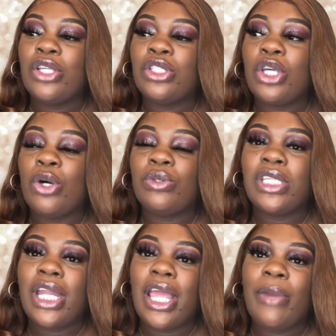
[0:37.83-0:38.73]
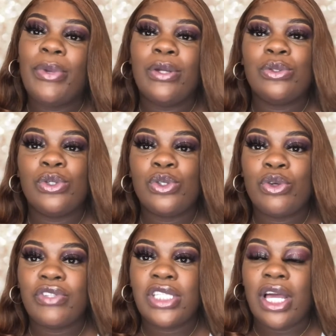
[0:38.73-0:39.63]
So today we're gonna do a
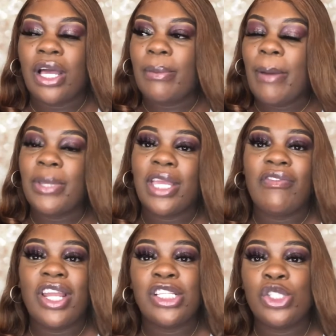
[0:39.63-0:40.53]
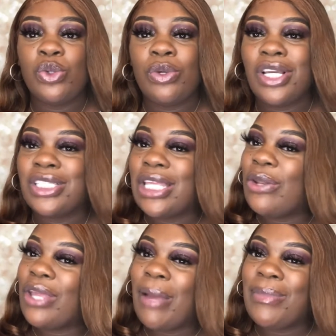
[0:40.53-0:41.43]
story time. I'm gonna get right into it because I
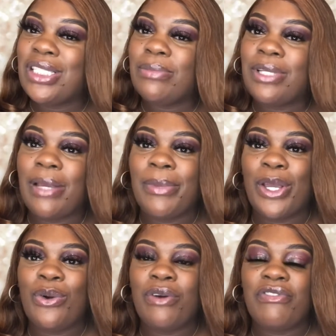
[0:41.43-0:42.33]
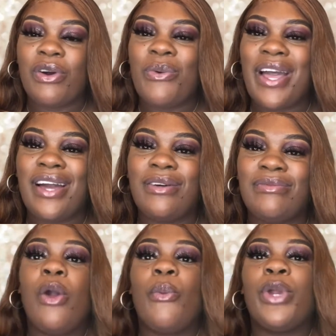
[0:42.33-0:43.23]
know y'all miss me. I've been gone for a while.
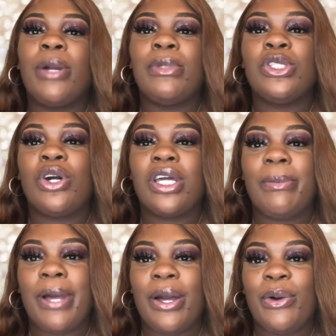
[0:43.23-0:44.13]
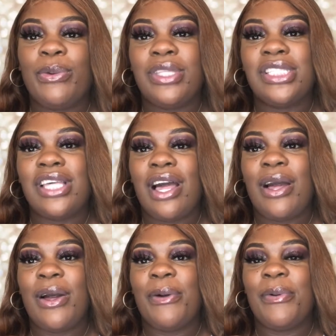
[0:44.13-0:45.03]
We're gonna be talking about the
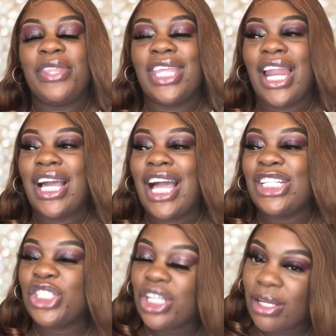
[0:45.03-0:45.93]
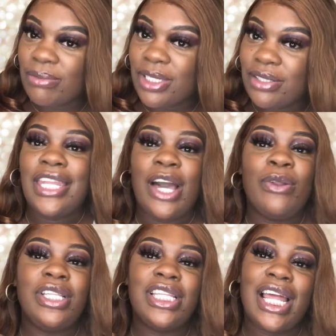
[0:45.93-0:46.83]
time that I got jumped. Not
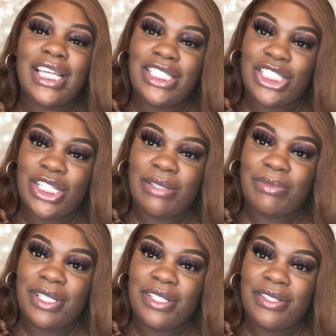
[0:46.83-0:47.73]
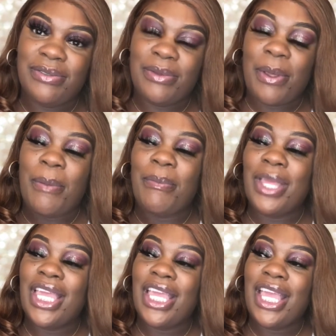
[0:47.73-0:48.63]
only did I get jumped,
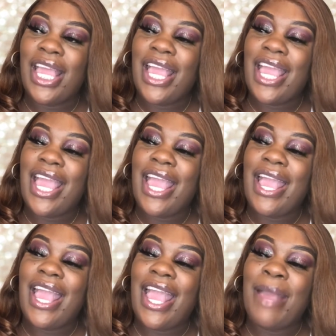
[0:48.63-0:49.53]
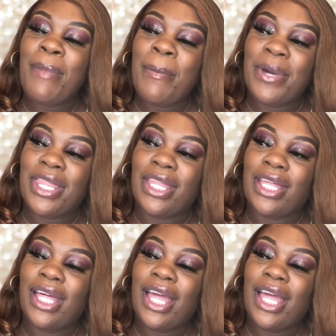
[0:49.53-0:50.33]
me and my mother